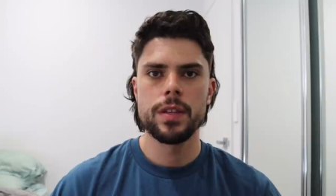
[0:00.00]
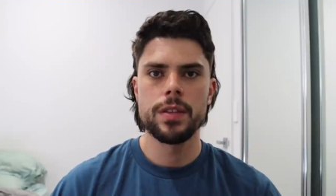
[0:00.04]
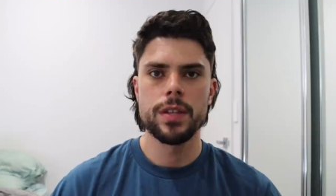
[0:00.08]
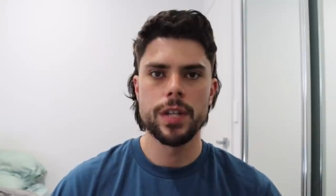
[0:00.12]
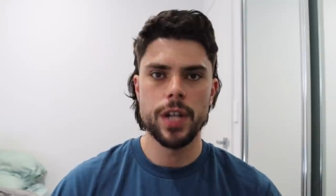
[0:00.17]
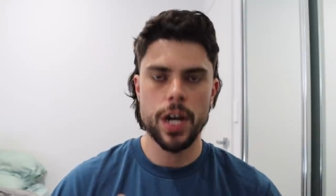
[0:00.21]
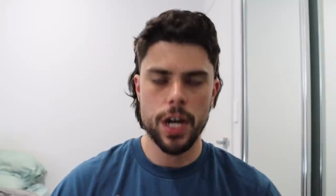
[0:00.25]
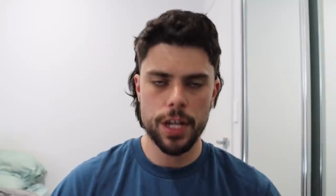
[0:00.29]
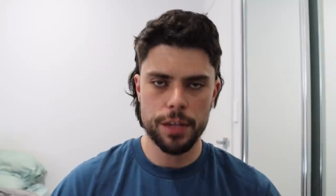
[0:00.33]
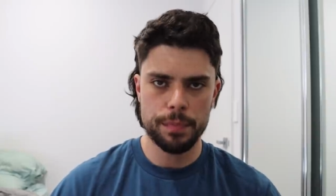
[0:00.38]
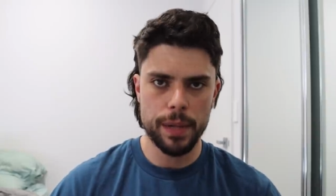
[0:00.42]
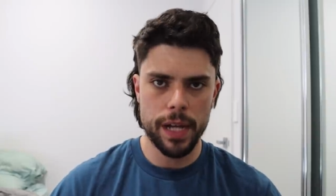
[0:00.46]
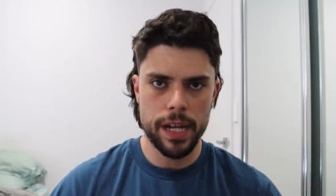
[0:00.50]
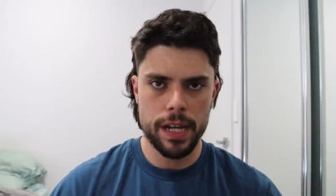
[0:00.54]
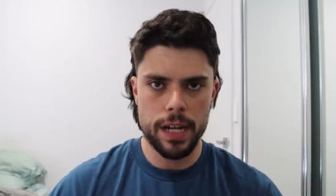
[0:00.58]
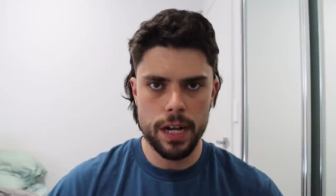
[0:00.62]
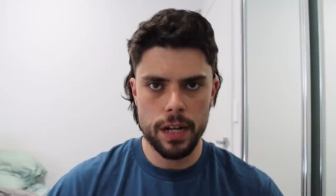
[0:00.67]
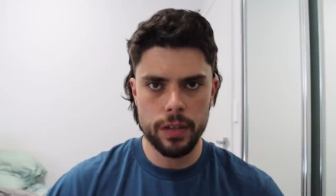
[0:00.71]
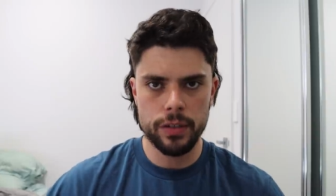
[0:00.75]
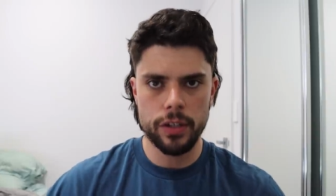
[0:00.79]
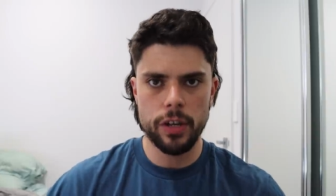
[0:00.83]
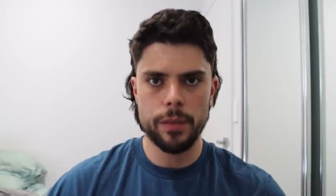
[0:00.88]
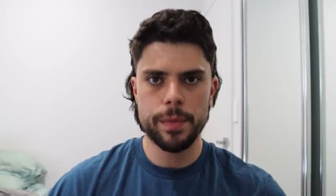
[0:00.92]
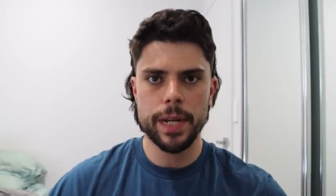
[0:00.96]
The ninth player
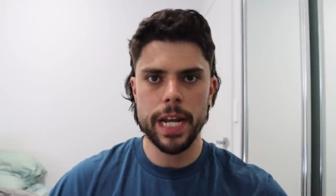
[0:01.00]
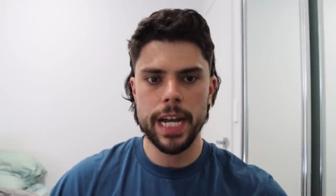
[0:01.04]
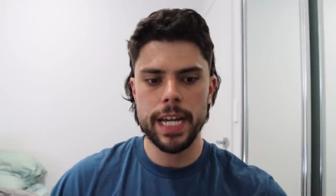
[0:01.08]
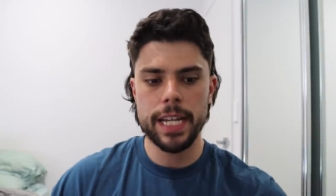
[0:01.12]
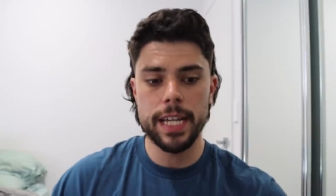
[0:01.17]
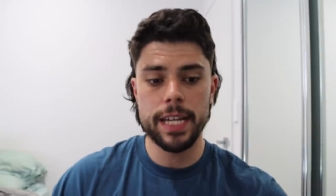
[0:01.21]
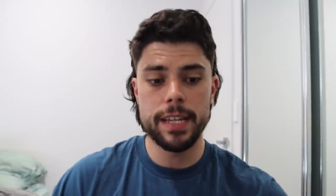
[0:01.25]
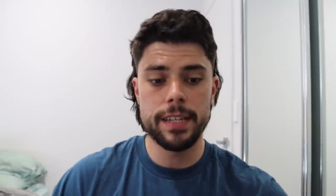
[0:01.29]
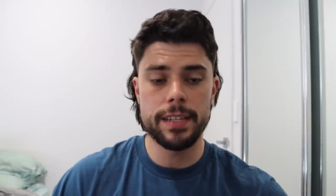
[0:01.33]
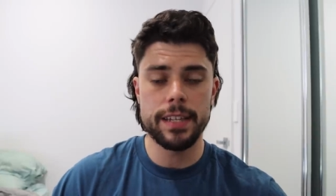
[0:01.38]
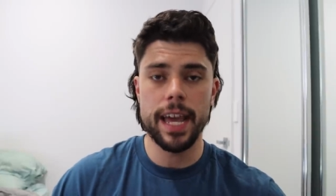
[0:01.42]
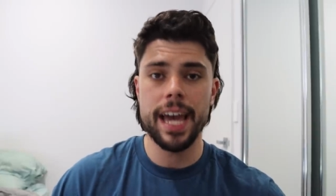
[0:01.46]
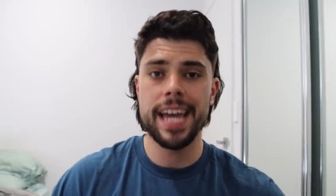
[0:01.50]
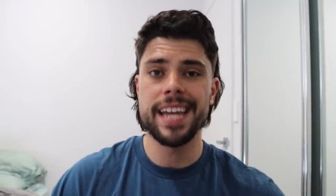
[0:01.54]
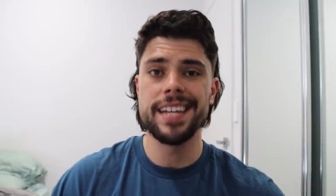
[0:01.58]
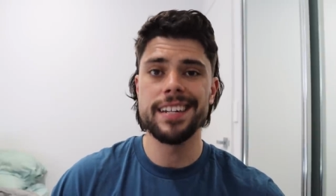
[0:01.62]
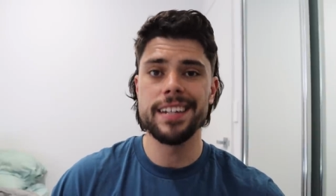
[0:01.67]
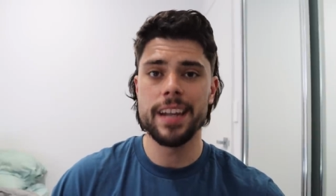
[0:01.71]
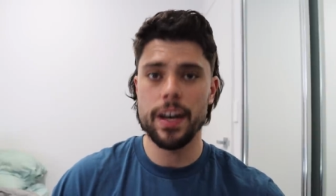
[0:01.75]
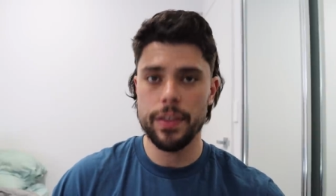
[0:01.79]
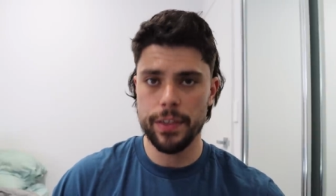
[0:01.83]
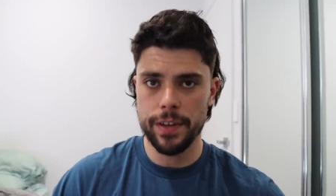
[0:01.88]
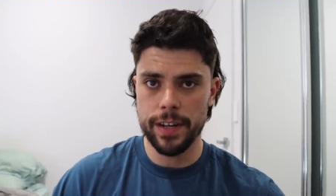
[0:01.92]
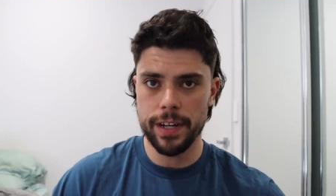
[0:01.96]
I'll nominate is
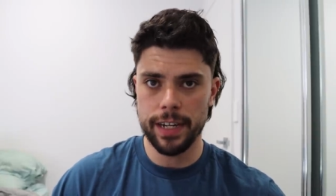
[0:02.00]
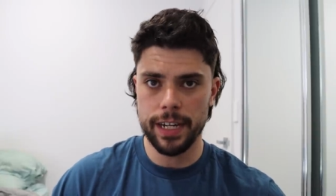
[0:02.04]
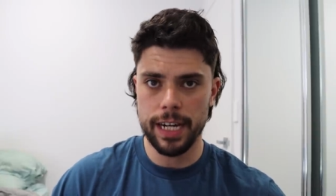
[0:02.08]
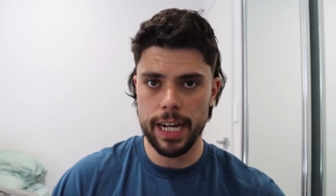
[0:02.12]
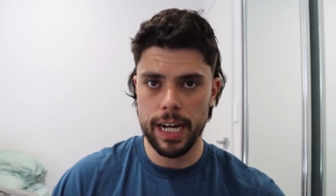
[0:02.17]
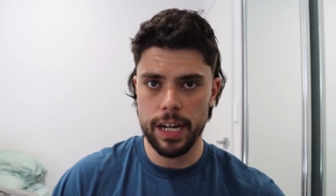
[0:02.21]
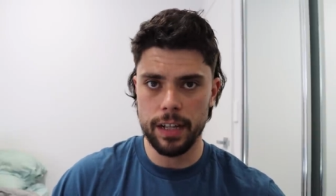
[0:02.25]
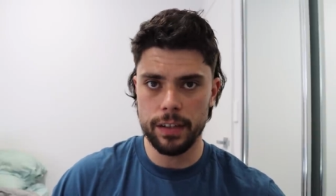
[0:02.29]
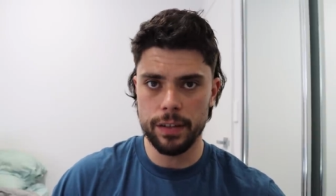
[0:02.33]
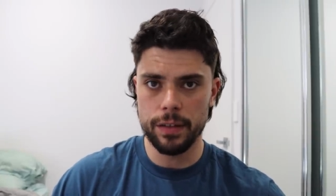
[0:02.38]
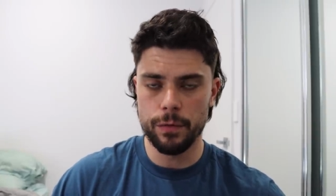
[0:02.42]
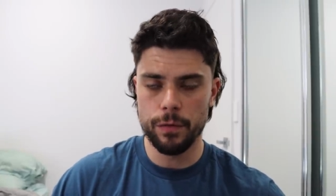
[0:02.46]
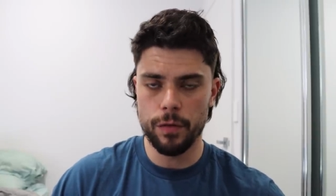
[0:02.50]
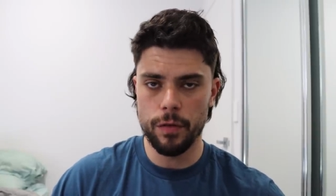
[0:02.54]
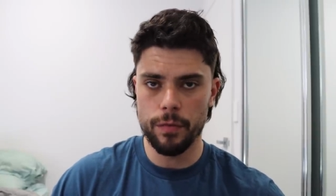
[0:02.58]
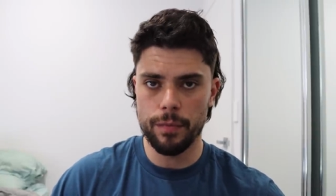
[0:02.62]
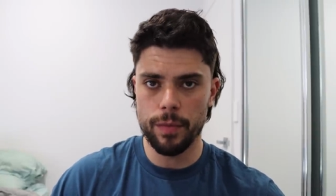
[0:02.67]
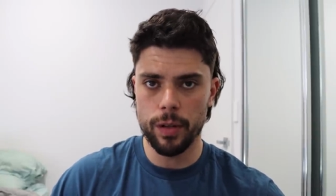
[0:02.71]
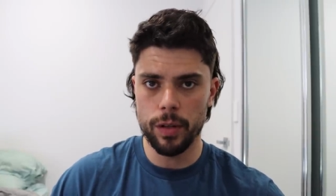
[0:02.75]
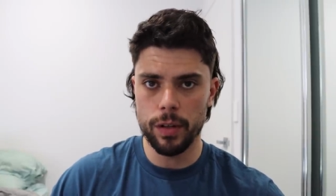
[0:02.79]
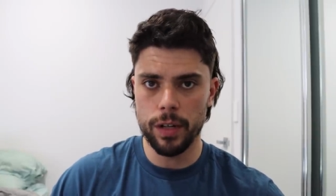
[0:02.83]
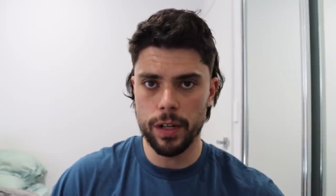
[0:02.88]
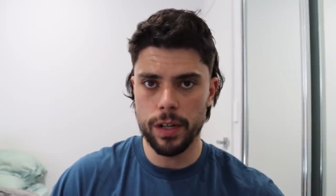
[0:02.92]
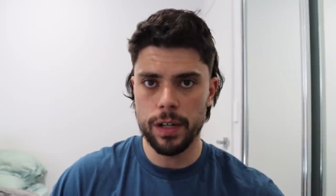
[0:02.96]
another Carlton
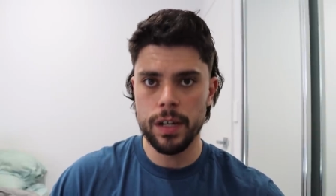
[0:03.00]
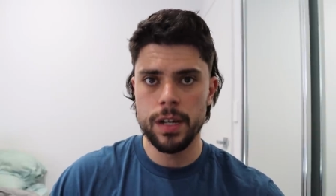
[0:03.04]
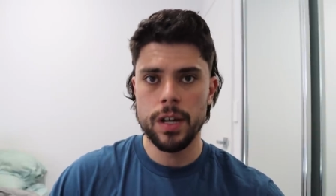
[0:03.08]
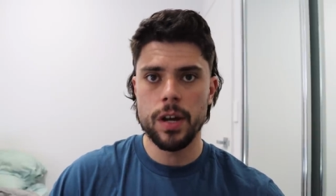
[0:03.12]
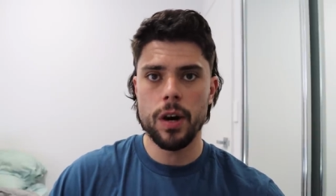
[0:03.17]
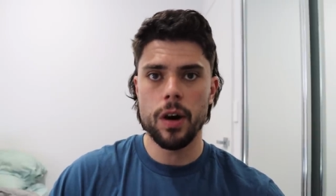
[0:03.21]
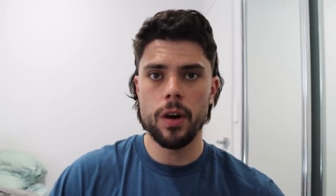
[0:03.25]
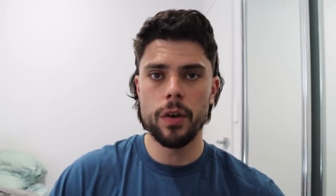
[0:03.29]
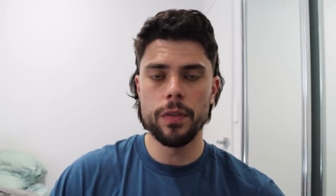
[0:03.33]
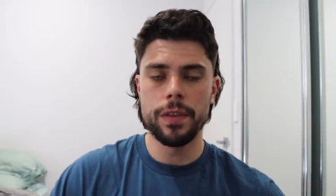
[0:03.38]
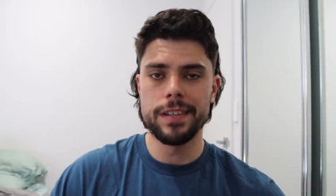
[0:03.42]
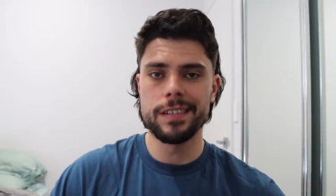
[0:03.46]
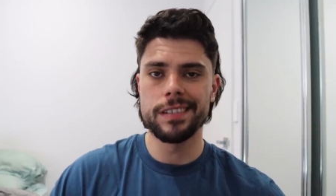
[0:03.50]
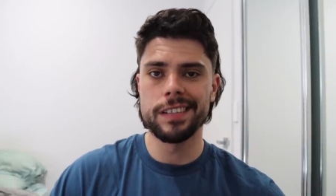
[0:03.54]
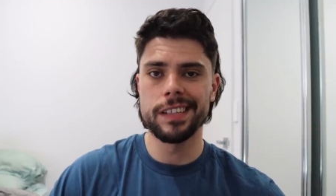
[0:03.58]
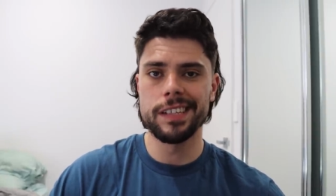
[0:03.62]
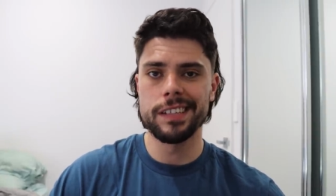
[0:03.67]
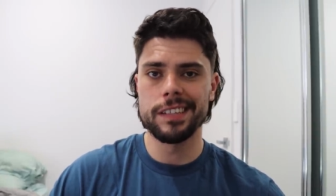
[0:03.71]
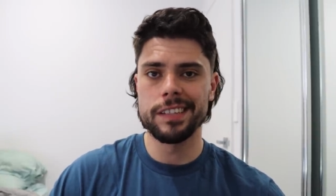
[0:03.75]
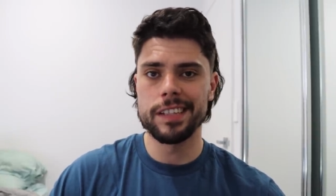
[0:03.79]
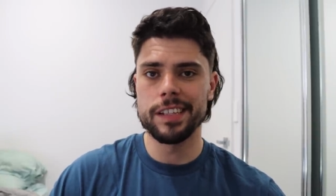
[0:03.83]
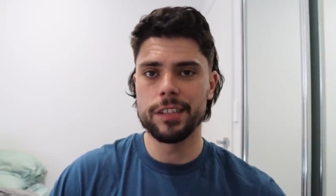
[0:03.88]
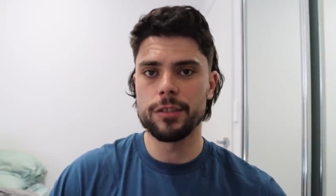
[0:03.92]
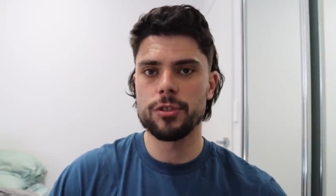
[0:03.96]
footballer on this
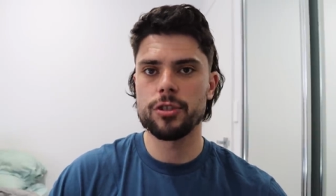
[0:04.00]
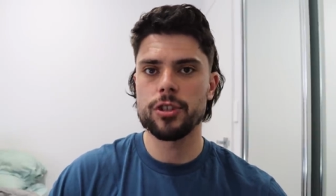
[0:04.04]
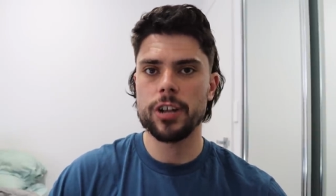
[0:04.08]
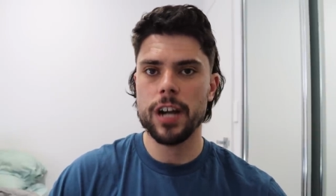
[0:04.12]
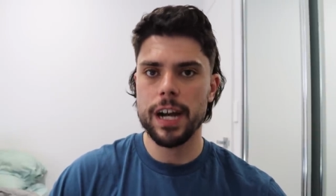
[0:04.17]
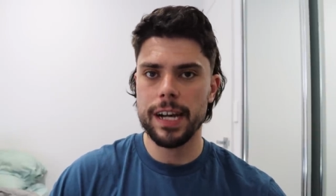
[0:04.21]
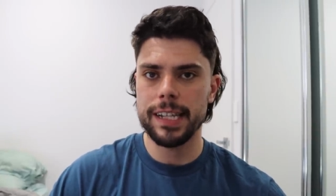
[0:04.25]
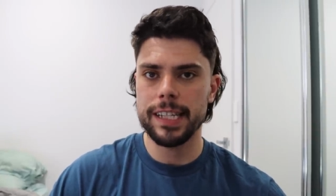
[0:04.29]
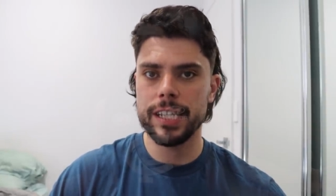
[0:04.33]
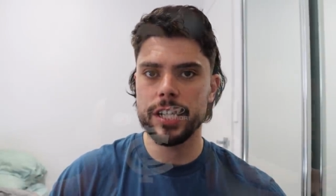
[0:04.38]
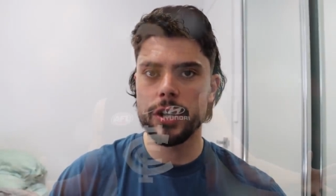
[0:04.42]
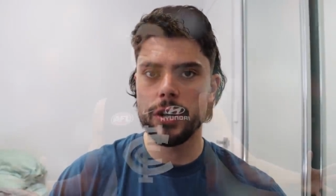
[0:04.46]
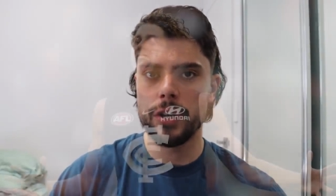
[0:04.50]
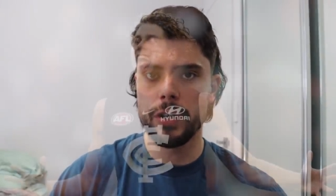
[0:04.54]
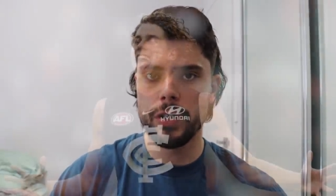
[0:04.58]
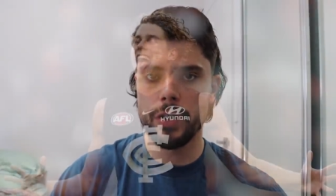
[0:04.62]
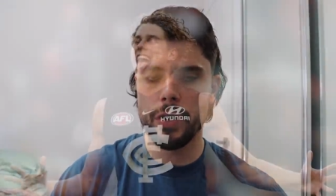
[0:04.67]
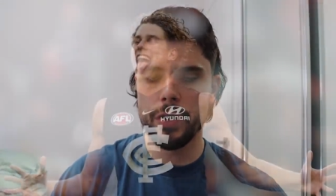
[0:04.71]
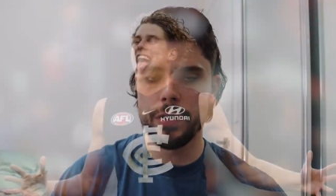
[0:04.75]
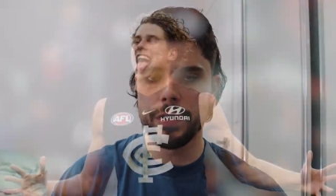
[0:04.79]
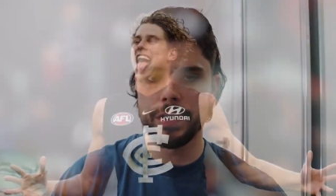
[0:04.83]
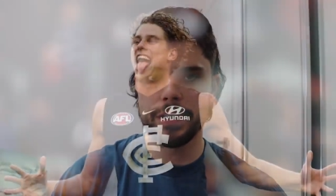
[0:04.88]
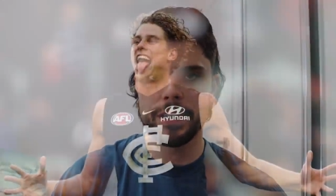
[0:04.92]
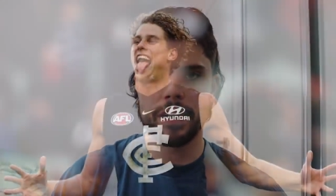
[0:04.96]
list. It's Charlie Curnow this